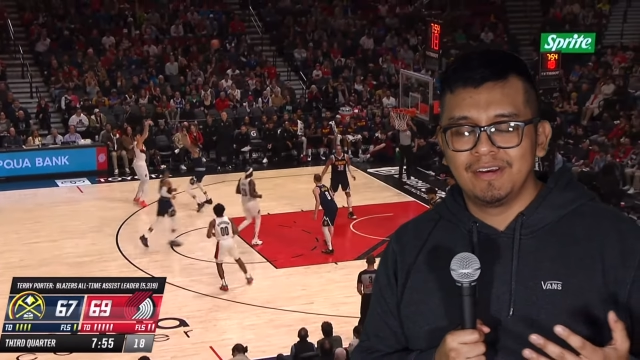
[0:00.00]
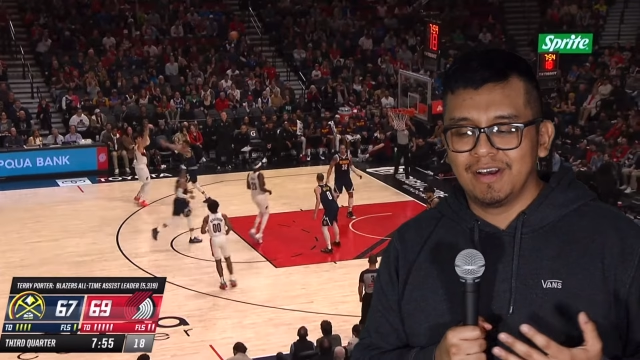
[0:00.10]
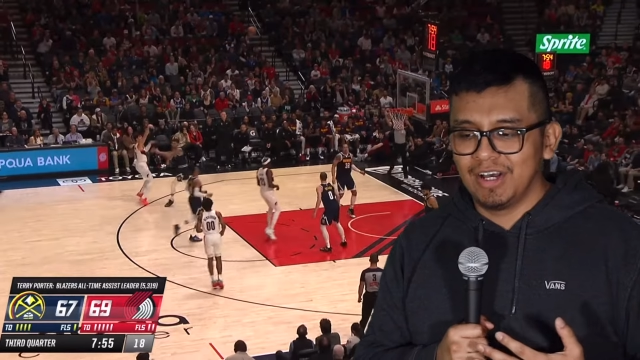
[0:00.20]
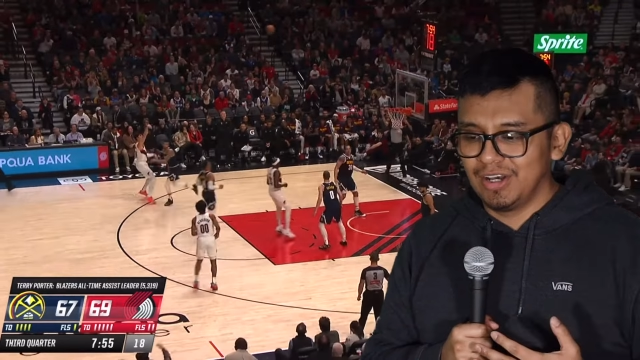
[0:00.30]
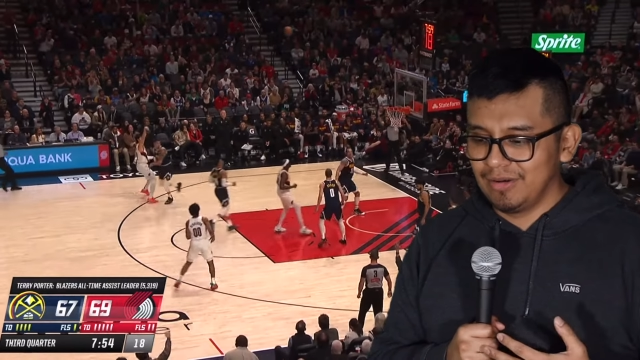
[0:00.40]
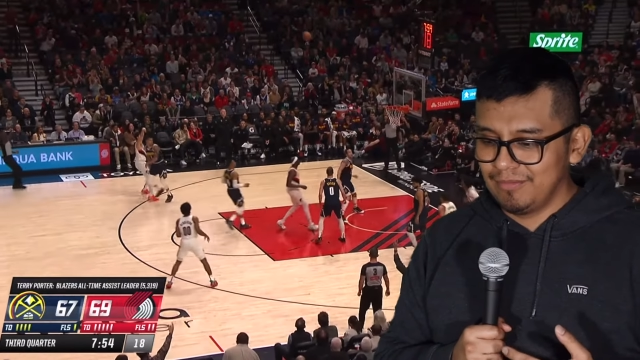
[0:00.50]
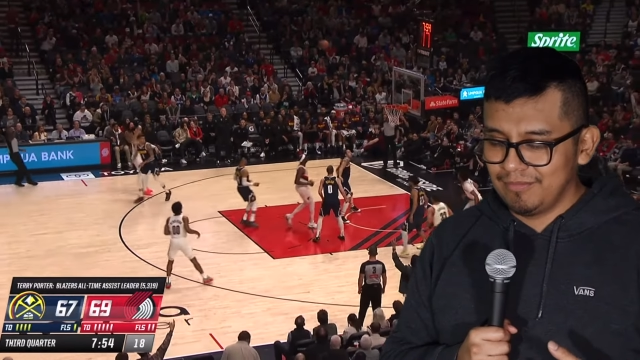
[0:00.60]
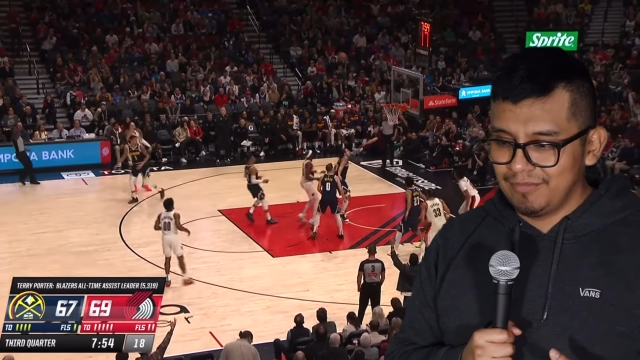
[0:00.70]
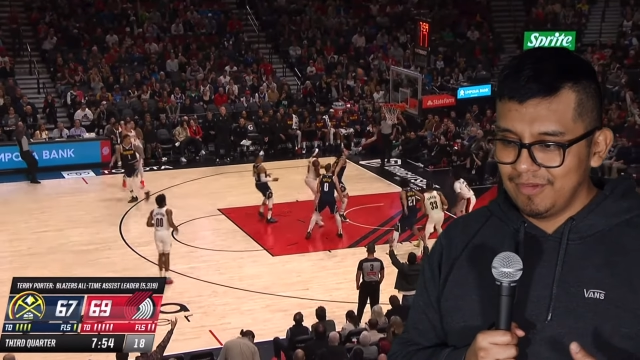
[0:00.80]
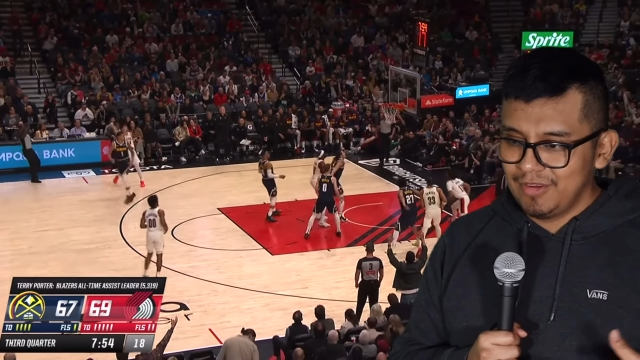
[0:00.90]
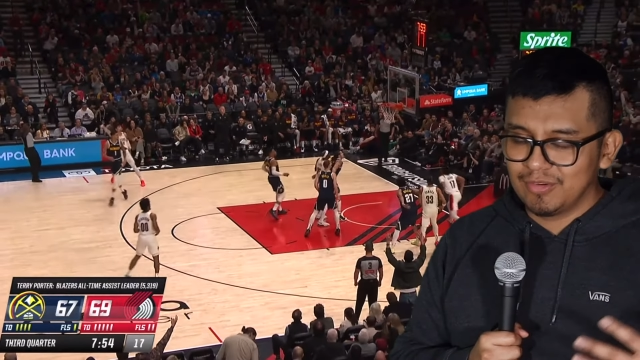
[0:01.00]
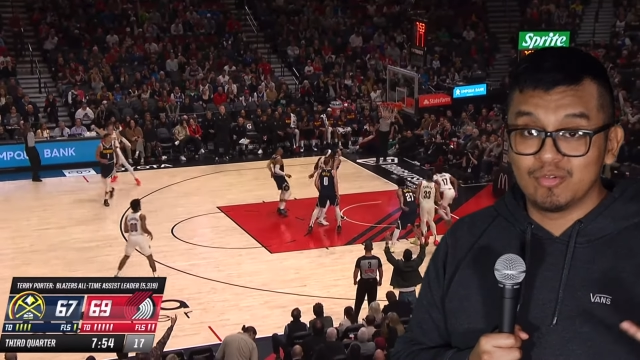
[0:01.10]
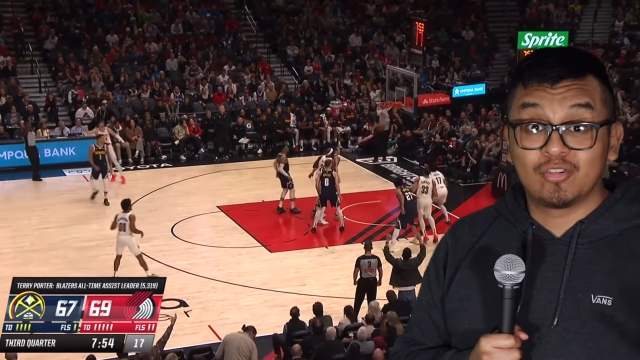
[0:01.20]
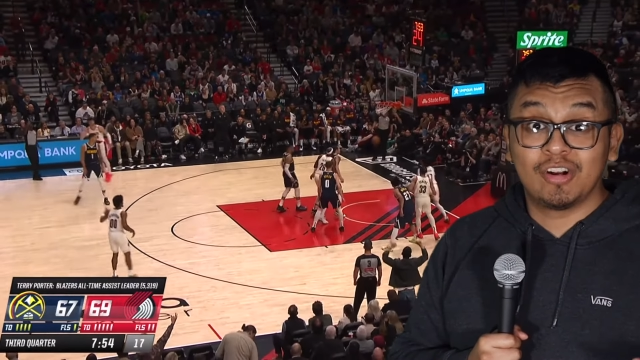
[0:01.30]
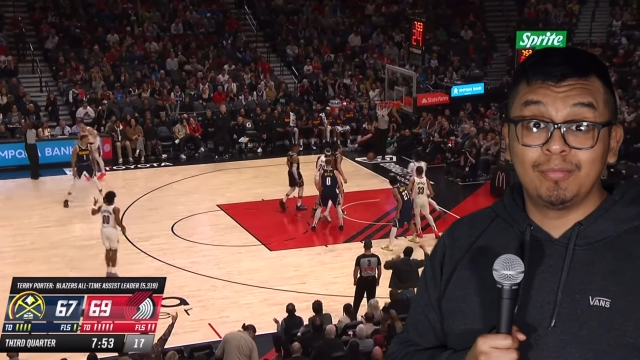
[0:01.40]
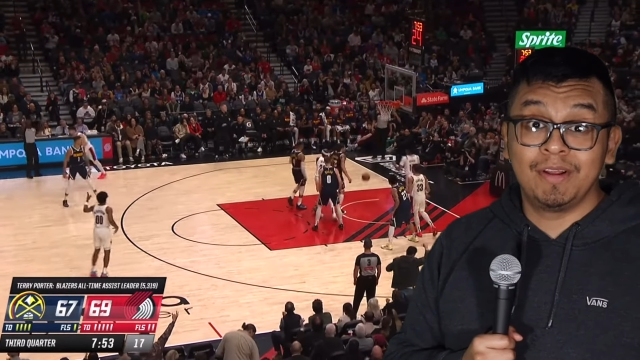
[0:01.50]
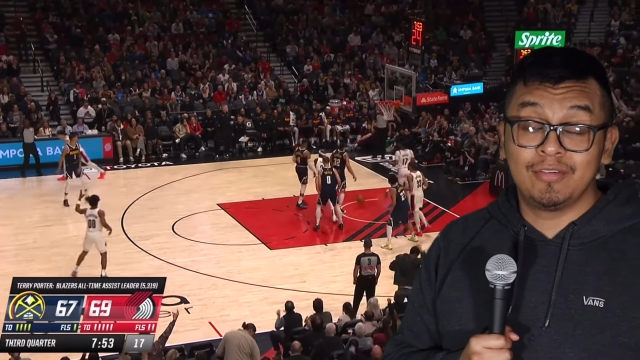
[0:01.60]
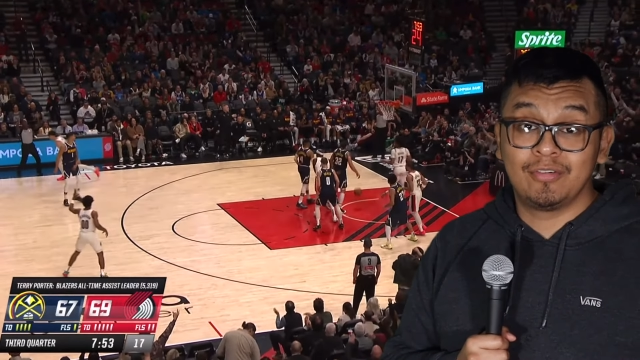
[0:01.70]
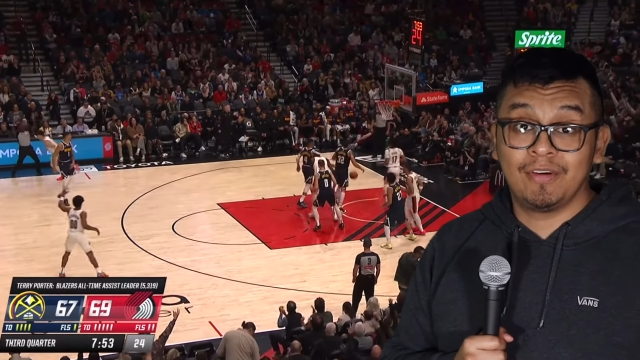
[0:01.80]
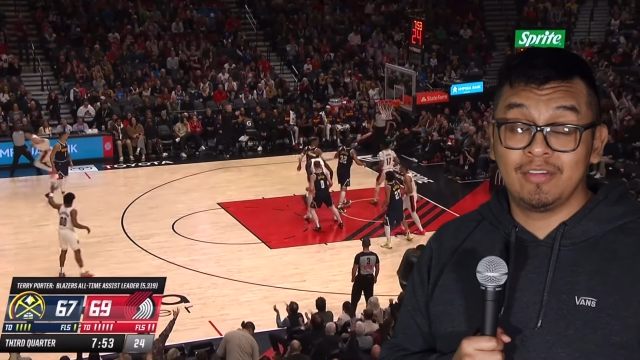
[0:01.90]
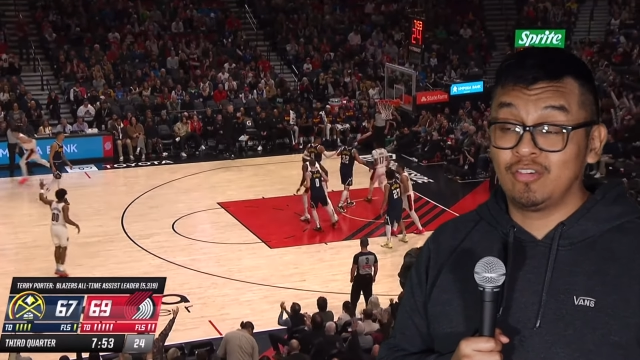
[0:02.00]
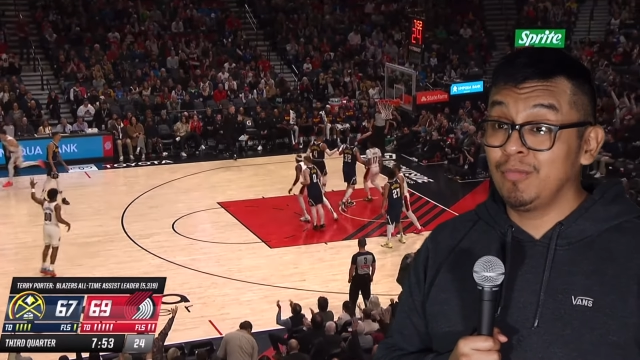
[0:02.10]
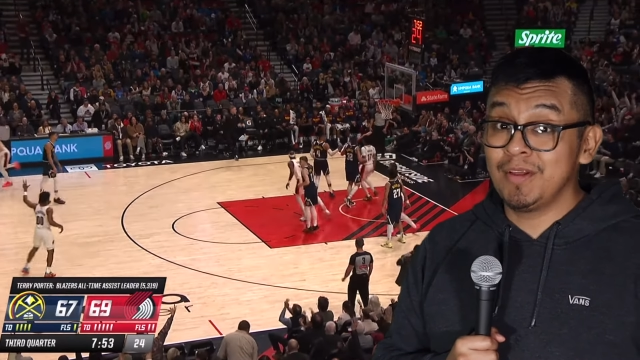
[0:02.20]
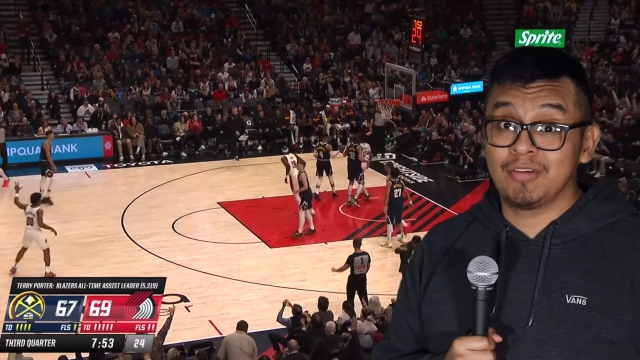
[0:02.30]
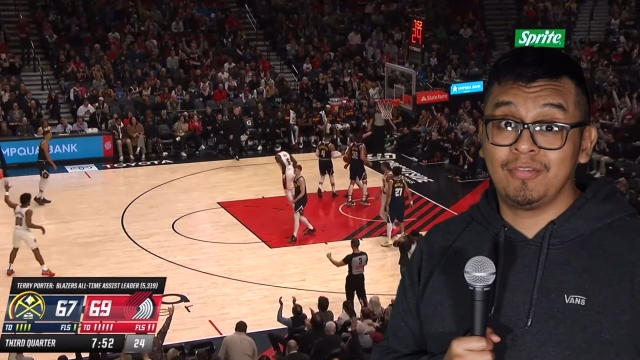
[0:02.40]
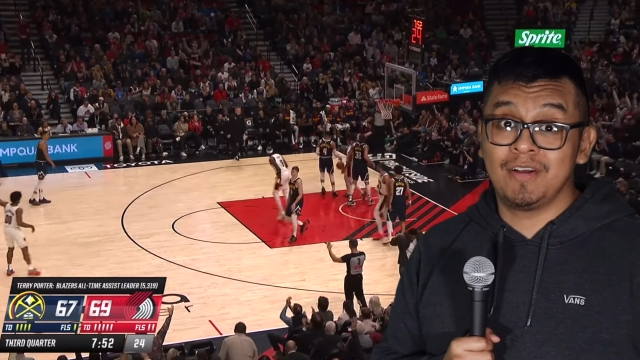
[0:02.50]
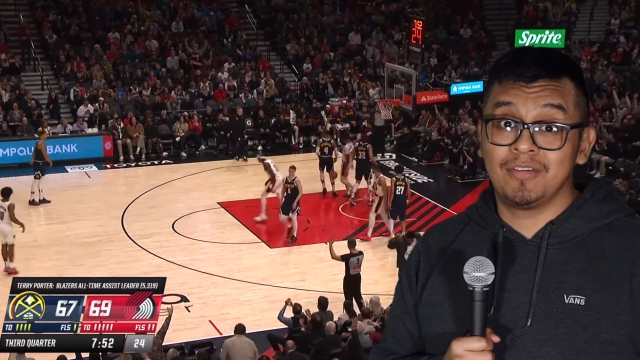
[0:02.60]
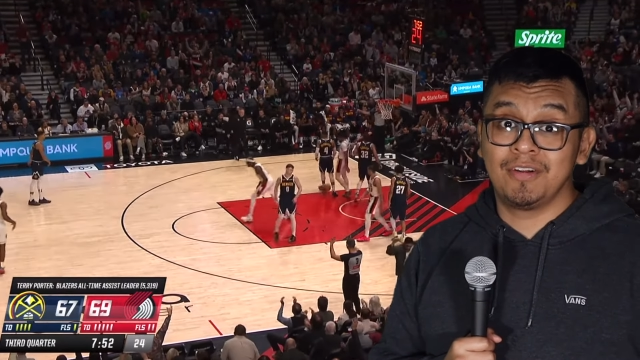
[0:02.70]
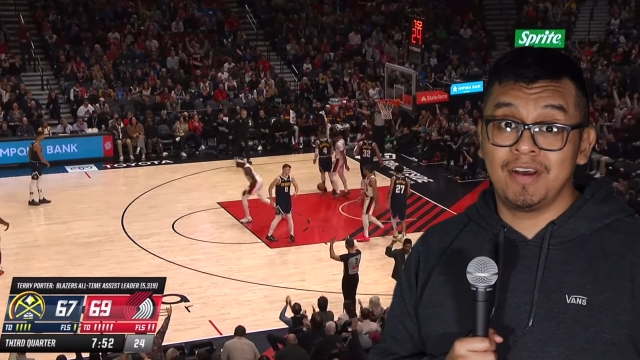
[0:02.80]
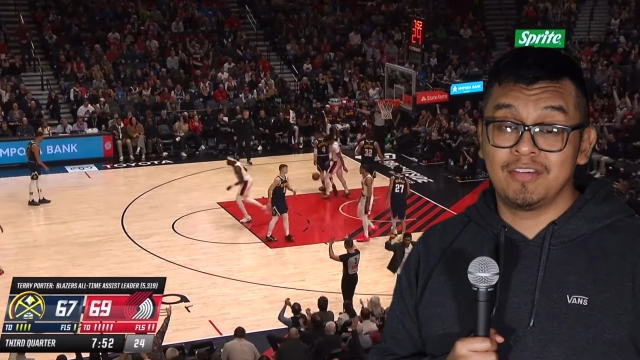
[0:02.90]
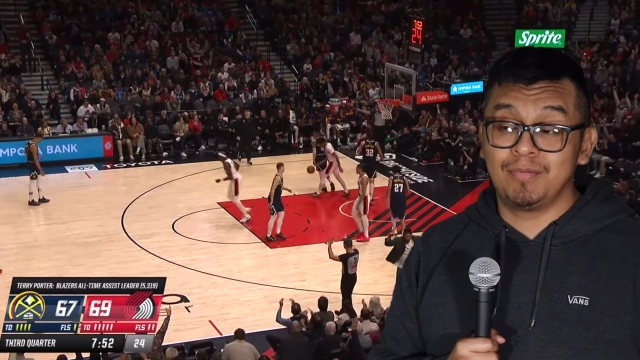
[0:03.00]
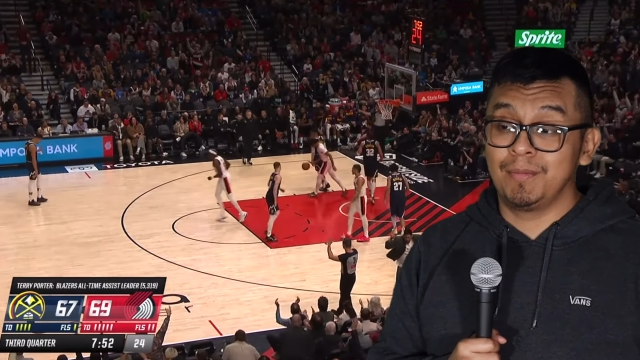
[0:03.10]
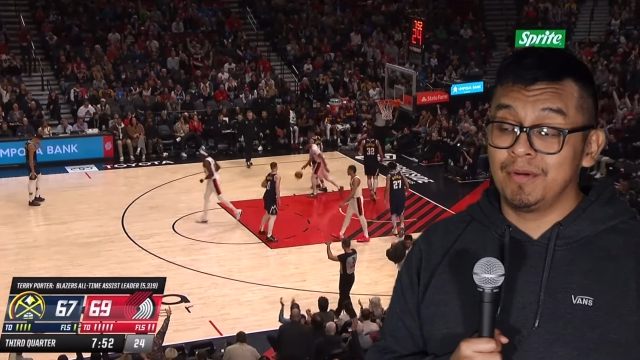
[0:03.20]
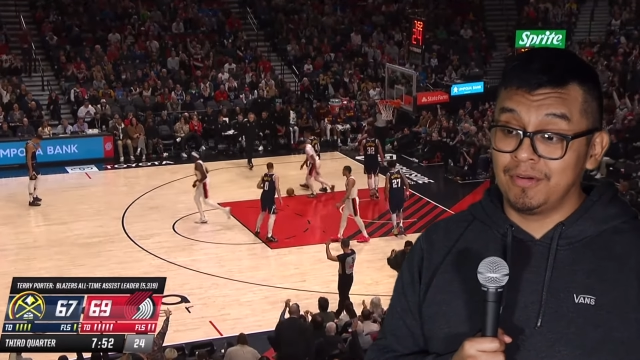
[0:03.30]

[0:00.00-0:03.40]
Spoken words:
some Trailblazers fans. Trailblazers fans are the nicest people on